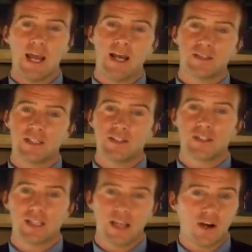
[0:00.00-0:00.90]
acid as
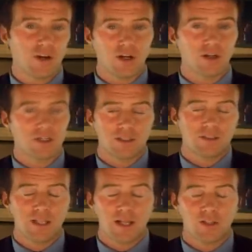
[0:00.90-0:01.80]
the carrier, because
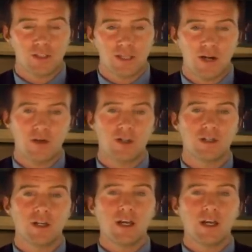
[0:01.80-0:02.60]
it's not a good carrier,